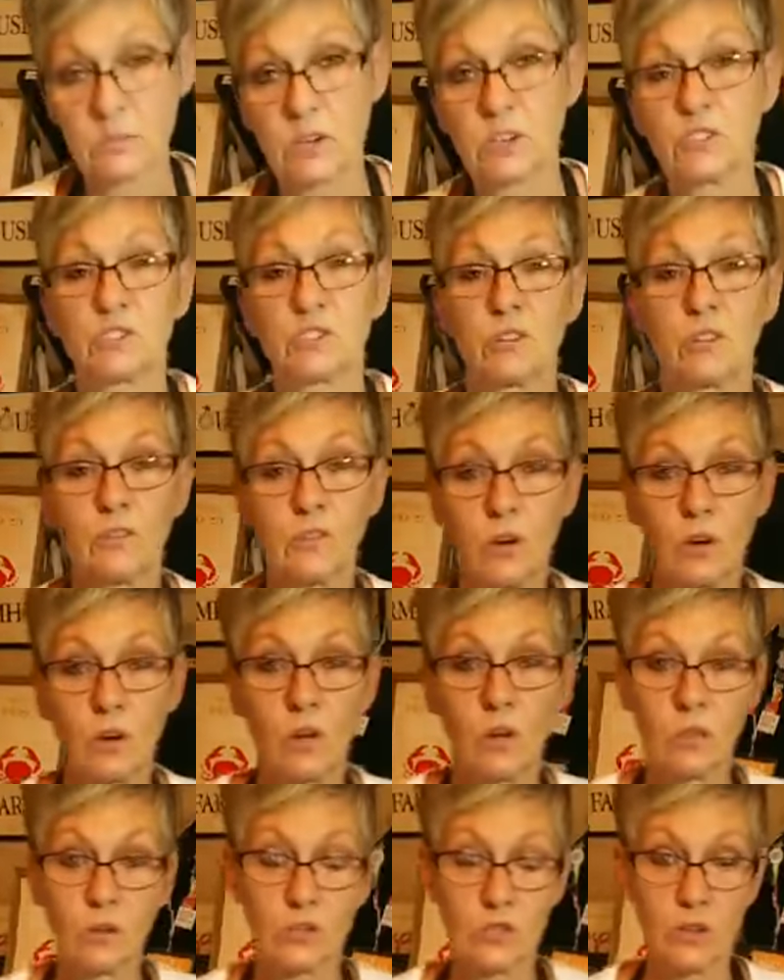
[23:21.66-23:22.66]
sure you've got all
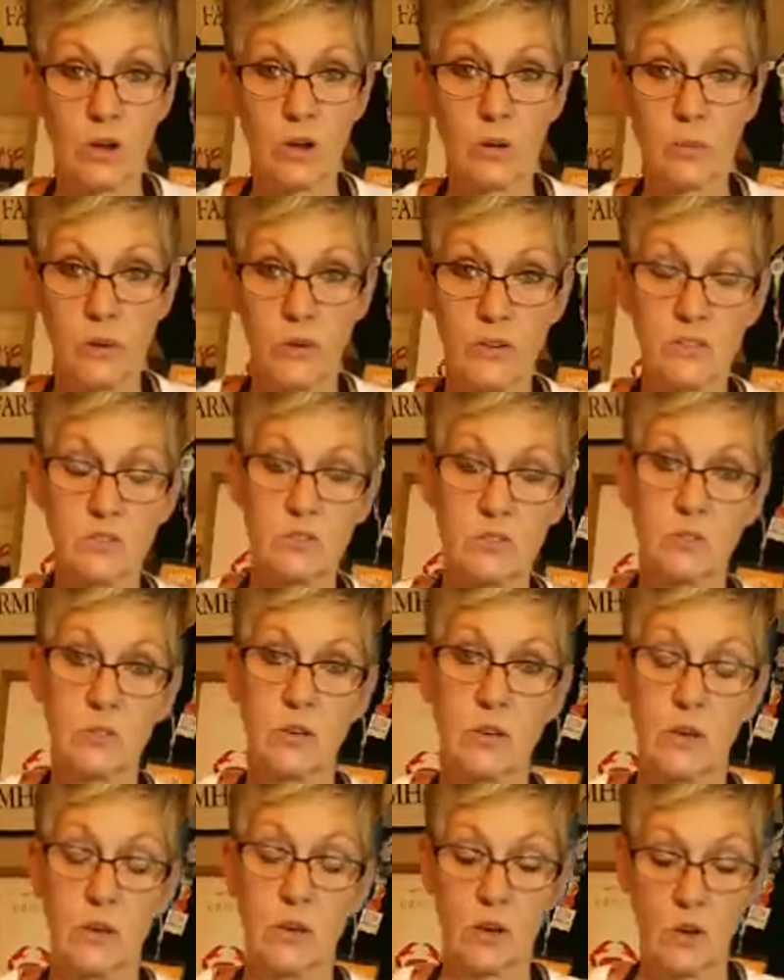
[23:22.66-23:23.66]
the chalk paste or the
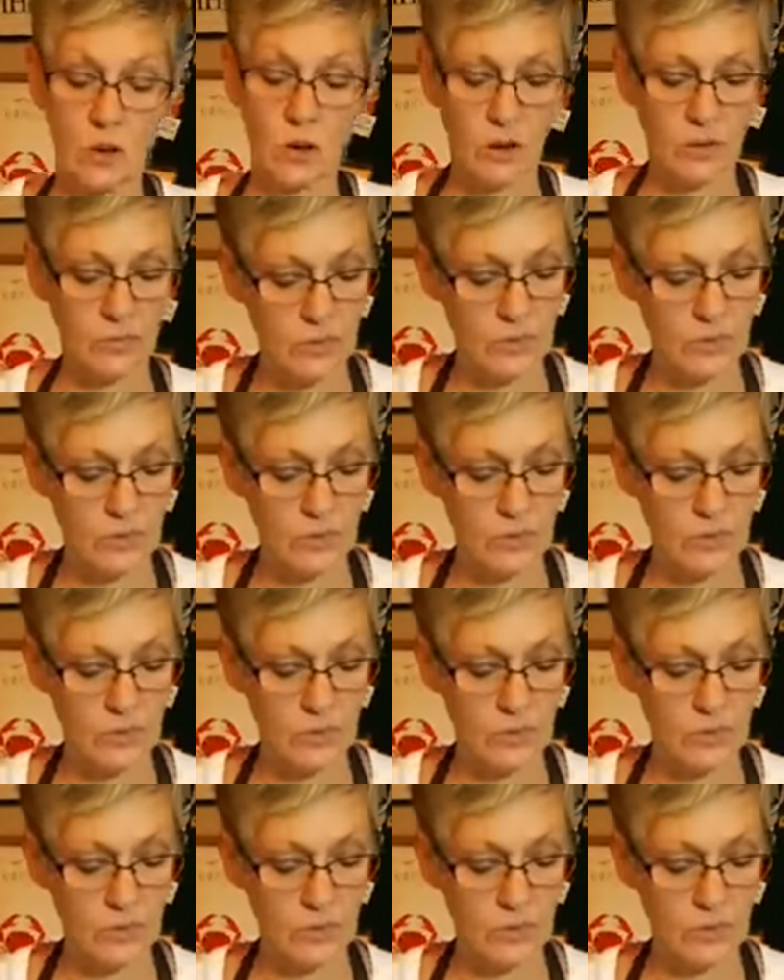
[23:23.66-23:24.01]
ink off.